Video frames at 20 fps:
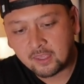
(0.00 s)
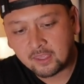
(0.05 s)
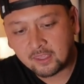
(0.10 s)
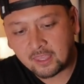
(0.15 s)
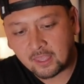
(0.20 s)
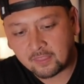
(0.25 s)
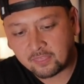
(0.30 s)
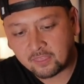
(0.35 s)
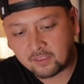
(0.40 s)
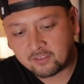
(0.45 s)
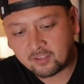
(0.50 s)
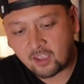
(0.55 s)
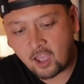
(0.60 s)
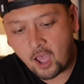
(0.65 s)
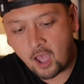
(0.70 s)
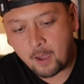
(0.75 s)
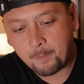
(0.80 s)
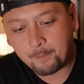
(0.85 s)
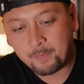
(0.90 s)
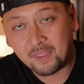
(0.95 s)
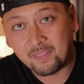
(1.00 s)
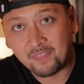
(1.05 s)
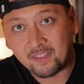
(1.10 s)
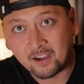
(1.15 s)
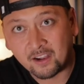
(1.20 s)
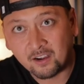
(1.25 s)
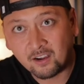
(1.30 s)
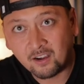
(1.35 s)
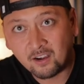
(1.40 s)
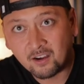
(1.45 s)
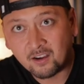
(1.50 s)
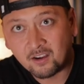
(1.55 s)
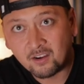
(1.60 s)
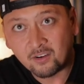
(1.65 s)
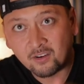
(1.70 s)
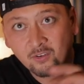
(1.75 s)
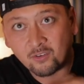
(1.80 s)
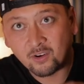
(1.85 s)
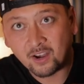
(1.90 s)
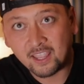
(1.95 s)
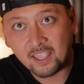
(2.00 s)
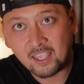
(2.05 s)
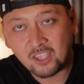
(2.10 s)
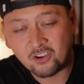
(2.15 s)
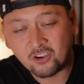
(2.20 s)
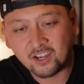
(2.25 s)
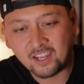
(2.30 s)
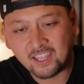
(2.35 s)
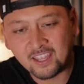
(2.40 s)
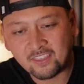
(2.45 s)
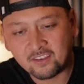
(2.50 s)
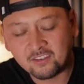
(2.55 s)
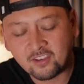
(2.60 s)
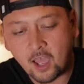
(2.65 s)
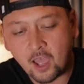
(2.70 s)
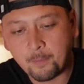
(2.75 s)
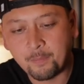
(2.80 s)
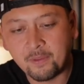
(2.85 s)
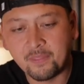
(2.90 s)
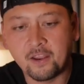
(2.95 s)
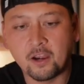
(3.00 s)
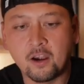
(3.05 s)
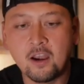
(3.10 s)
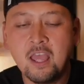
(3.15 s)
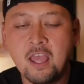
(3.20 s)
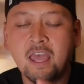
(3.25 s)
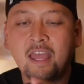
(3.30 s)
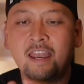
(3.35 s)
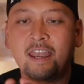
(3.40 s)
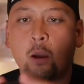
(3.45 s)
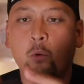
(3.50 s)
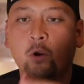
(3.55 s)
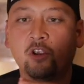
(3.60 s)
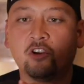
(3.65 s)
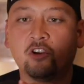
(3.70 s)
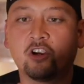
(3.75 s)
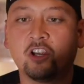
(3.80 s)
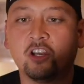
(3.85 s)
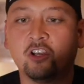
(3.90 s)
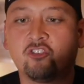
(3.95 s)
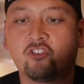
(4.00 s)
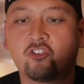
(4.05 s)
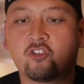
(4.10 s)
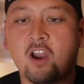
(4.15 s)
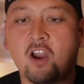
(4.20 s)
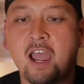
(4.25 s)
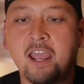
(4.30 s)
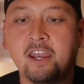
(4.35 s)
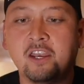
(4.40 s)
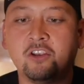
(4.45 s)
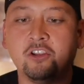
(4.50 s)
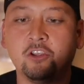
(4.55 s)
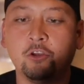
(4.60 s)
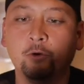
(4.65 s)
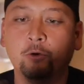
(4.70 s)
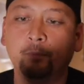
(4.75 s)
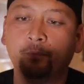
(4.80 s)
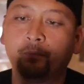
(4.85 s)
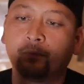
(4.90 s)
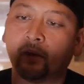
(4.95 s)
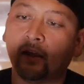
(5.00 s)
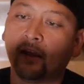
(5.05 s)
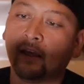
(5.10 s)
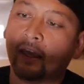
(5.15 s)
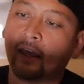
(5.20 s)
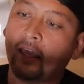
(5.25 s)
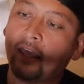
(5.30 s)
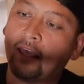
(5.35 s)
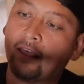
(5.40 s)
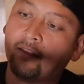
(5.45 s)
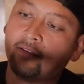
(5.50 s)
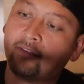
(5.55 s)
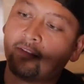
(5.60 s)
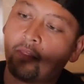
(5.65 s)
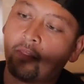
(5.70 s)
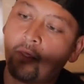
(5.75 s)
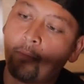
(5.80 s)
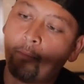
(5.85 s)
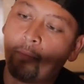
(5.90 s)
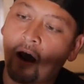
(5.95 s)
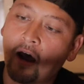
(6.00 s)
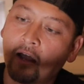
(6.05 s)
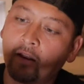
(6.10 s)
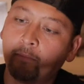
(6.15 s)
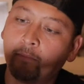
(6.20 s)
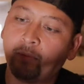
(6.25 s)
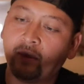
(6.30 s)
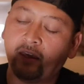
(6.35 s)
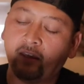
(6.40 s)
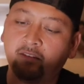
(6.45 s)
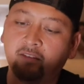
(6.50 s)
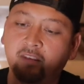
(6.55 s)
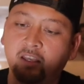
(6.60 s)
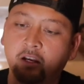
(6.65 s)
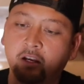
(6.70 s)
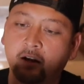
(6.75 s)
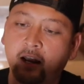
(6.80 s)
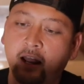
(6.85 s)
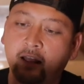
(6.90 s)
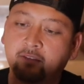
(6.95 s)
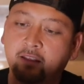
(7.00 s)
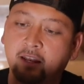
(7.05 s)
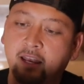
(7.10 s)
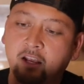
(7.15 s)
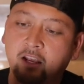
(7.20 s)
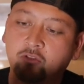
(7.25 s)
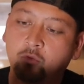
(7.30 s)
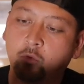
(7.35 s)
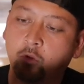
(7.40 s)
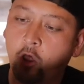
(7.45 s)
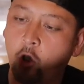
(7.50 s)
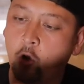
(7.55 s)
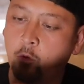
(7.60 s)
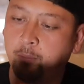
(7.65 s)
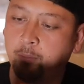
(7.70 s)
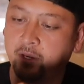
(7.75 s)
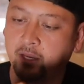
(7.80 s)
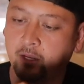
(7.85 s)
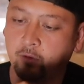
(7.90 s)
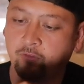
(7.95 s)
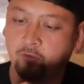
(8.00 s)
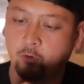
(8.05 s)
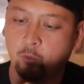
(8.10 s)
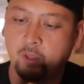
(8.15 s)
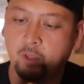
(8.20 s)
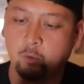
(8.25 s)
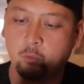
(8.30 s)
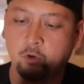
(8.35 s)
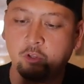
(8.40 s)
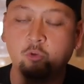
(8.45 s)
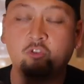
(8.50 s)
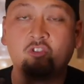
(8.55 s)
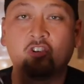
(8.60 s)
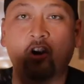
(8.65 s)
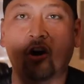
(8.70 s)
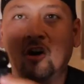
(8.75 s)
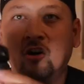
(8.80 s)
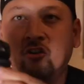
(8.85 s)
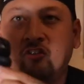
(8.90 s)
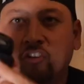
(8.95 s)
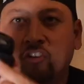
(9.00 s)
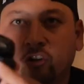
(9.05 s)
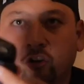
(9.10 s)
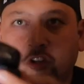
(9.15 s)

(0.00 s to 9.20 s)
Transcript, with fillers: get the top in there, right? You're gonna get the top in there. Now what you're gonna try to do is the bottom piece here has an actual opening for like where you charge your